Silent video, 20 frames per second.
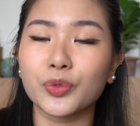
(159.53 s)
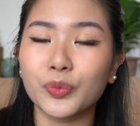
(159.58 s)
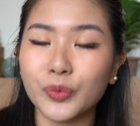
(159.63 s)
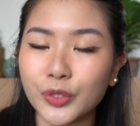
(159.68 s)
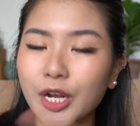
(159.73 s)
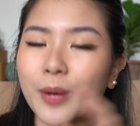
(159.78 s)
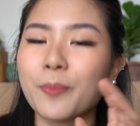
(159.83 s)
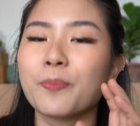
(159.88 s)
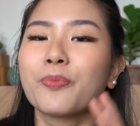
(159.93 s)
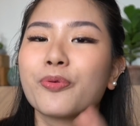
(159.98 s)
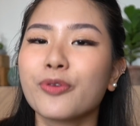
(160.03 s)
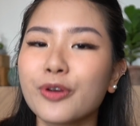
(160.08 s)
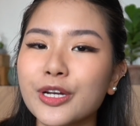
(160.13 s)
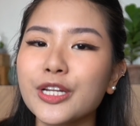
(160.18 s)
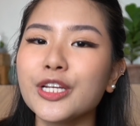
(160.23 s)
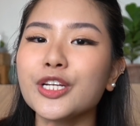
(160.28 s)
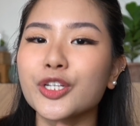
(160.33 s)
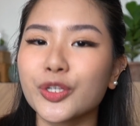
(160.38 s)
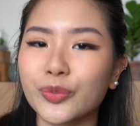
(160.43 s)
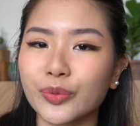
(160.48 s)
which I'm
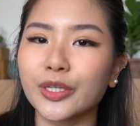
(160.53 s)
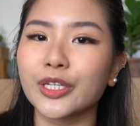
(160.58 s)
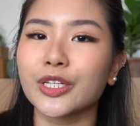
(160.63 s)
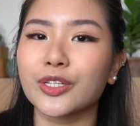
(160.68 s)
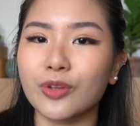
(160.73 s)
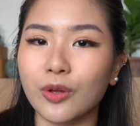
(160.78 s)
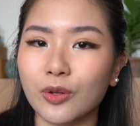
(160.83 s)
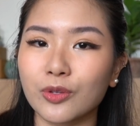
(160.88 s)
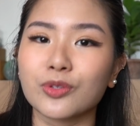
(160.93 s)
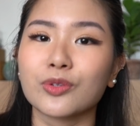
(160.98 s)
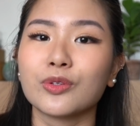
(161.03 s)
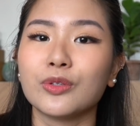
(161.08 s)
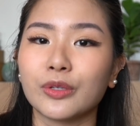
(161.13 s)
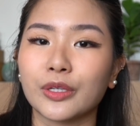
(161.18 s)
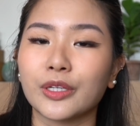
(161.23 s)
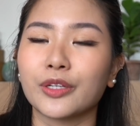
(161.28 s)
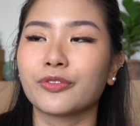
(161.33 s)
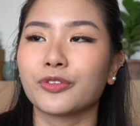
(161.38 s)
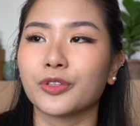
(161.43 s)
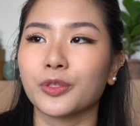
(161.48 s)
pretty sure is also
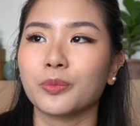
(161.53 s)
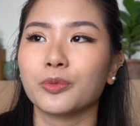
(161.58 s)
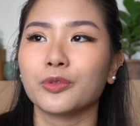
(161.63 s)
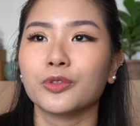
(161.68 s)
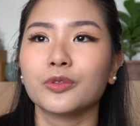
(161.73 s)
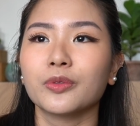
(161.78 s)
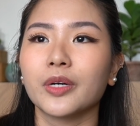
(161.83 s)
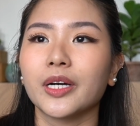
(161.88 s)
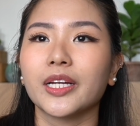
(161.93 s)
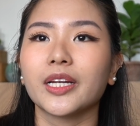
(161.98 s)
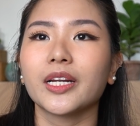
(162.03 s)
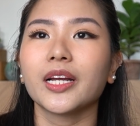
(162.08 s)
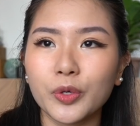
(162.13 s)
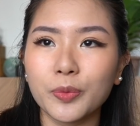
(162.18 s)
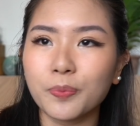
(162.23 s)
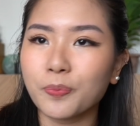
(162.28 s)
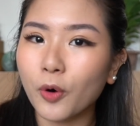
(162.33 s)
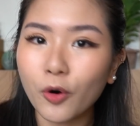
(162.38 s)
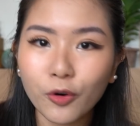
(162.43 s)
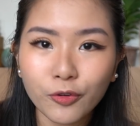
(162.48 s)
looking for the blue one. We
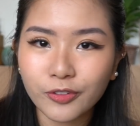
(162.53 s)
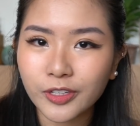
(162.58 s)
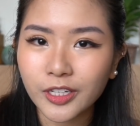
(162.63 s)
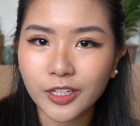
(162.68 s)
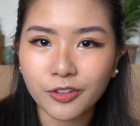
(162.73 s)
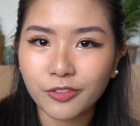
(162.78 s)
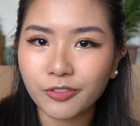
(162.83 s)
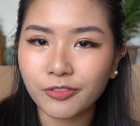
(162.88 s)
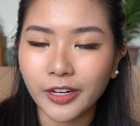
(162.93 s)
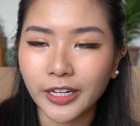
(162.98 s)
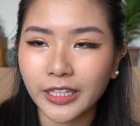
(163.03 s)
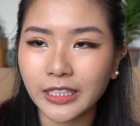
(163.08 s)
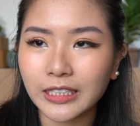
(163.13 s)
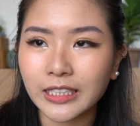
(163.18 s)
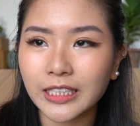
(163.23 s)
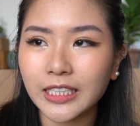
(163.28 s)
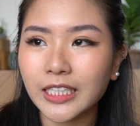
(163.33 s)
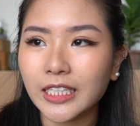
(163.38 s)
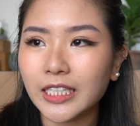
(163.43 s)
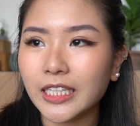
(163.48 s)
both didn't find
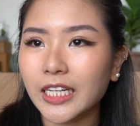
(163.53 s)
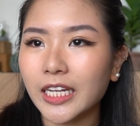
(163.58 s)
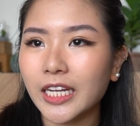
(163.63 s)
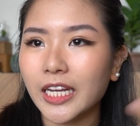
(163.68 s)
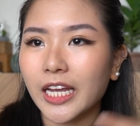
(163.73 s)
it.